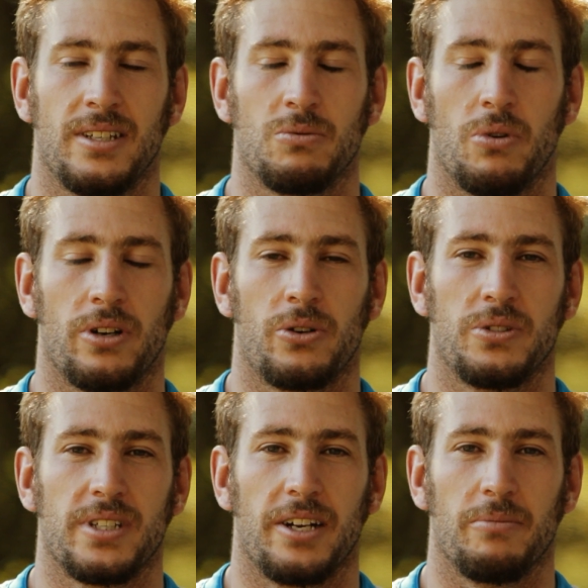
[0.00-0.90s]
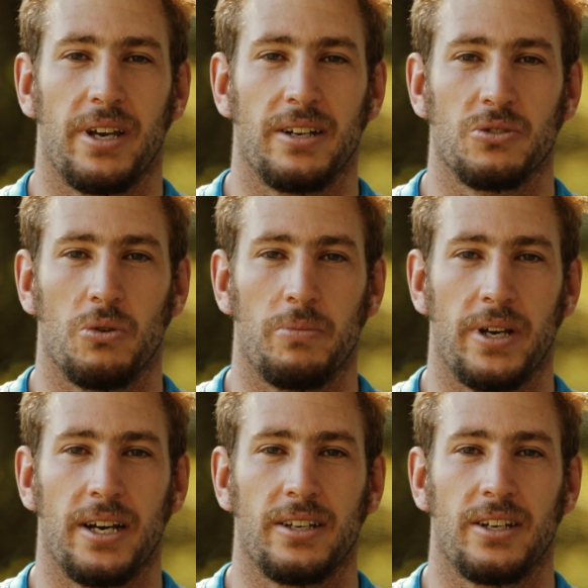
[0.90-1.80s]
He's what a Crusader man is all
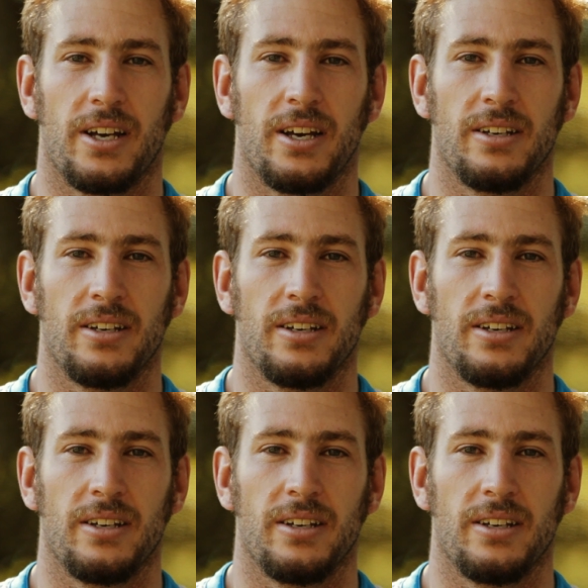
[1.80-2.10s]
about, you know.